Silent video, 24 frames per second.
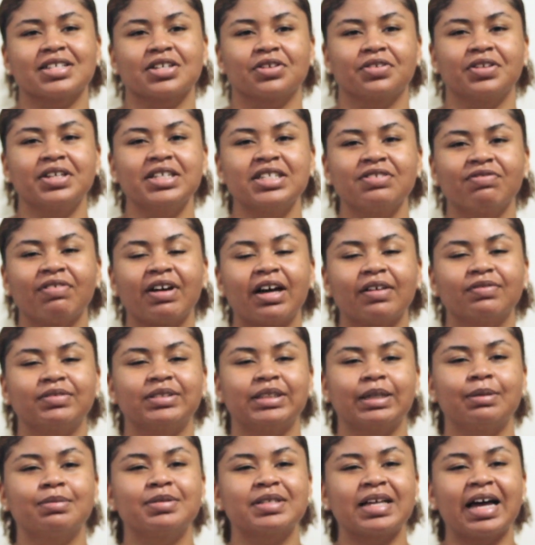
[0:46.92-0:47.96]
so these 5
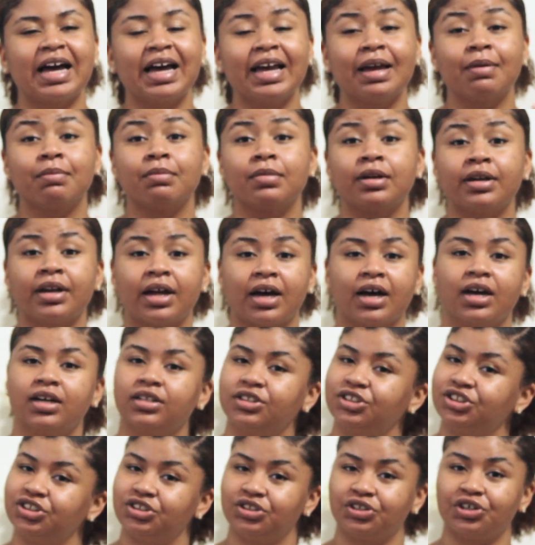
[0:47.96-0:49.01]
tips, I am not
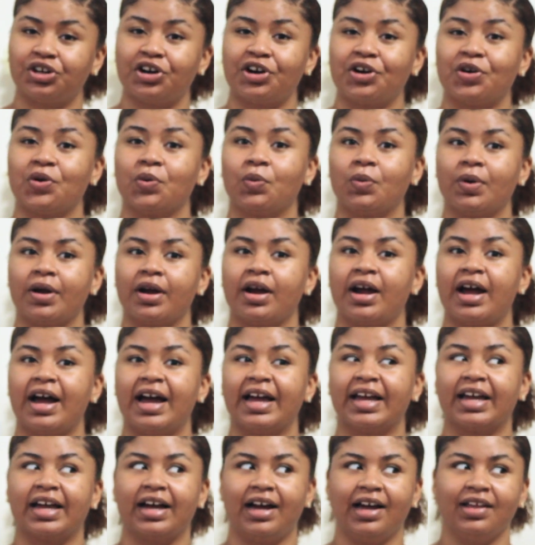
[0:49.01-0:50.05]
sure where I
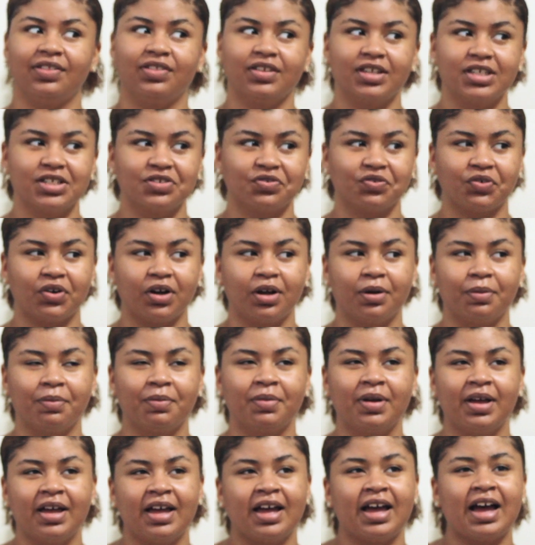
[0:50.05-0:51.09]
got these from.
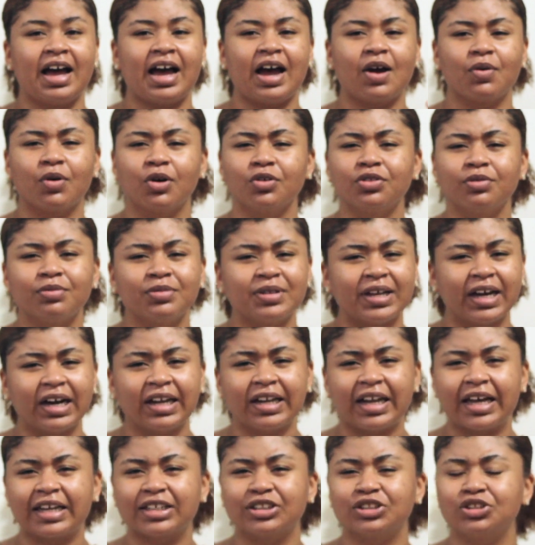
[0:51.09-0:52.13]
I wrote them down
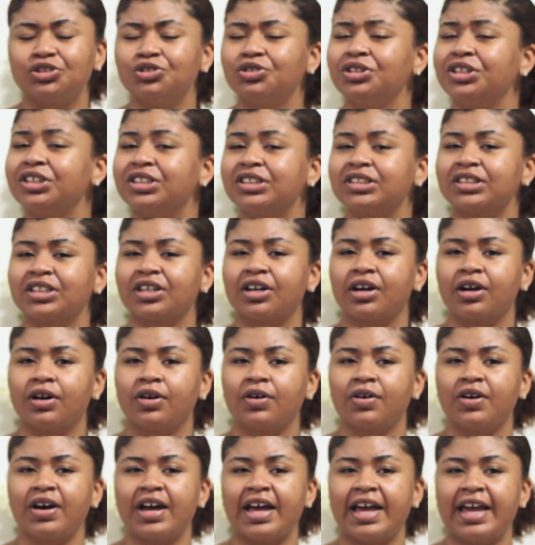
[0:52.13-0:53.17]
like 2 years
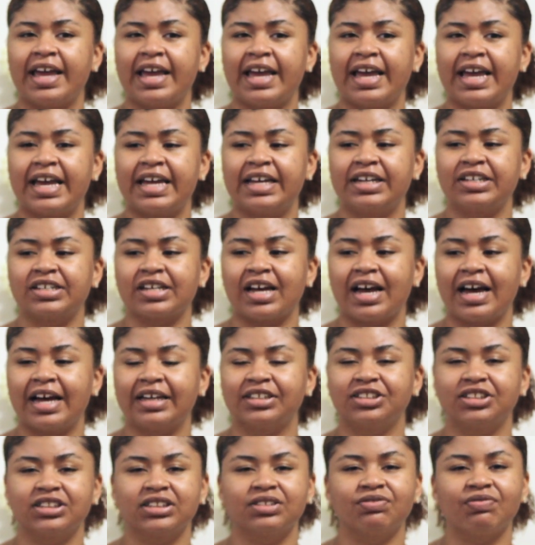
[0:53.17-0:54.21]
ago, and I
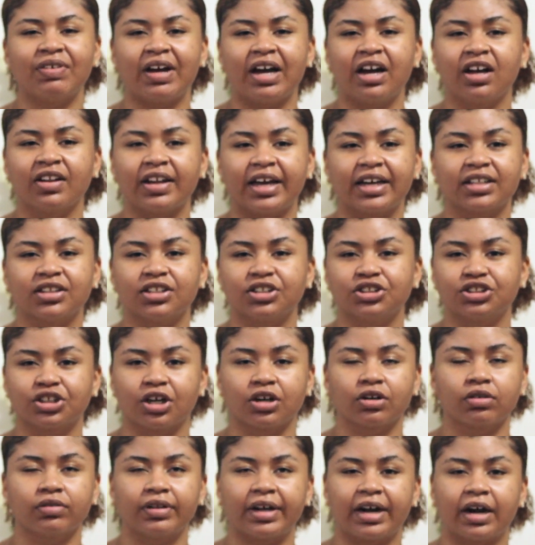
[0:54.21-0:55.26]
just found like the
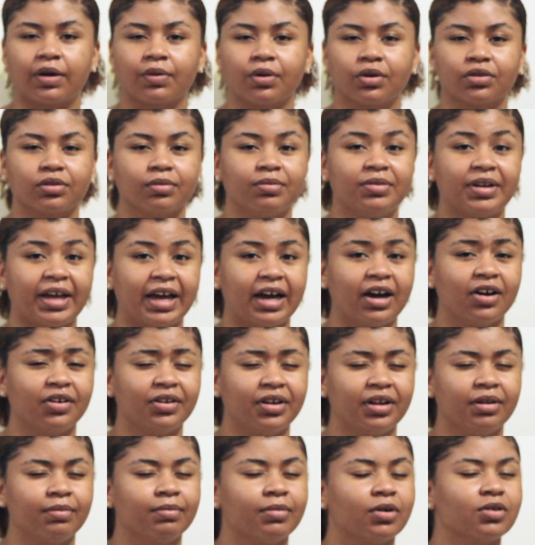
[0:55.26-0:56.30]
journal that I wrote them down
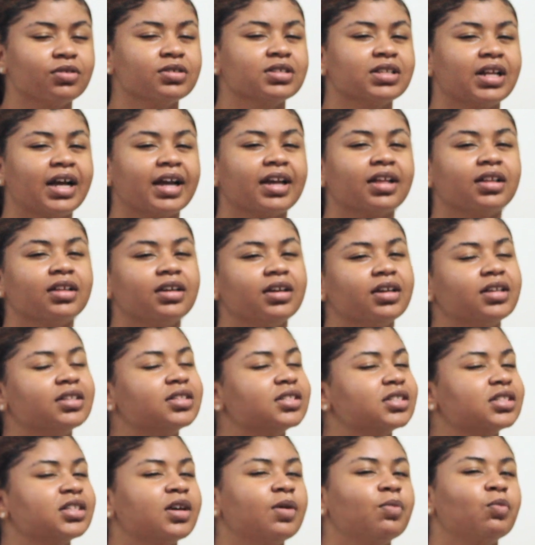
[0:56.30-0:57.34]
in. Most likely, it's
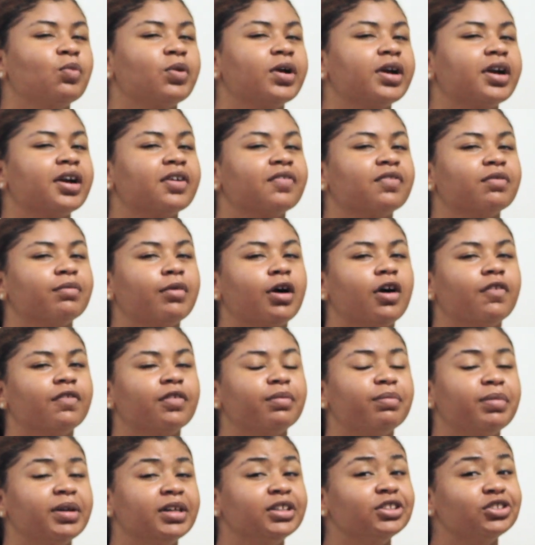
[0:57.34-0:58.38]
somewhere from off of
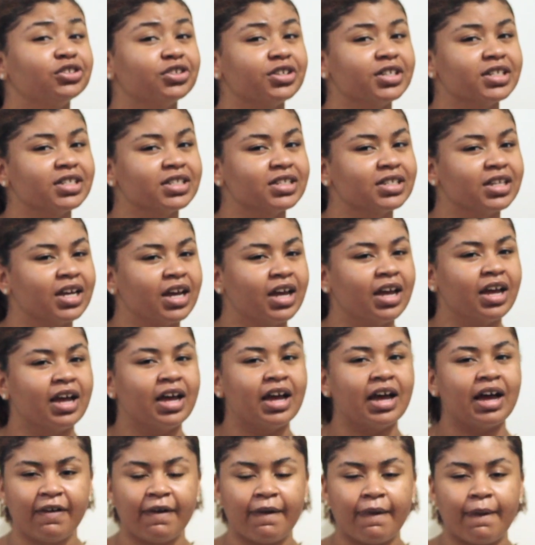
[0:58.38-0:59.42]
Pinterest.
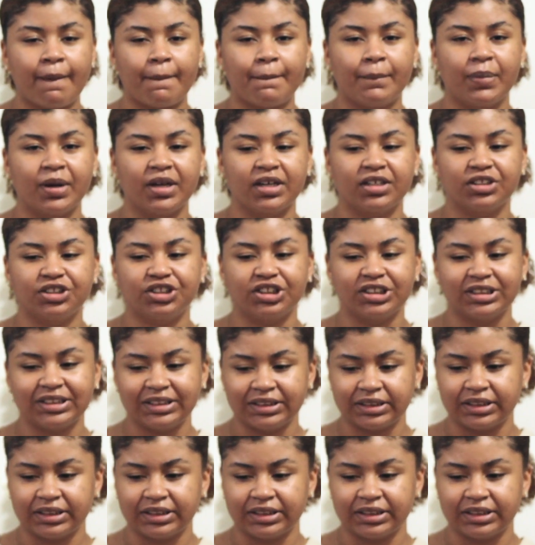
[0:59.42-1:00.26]
But just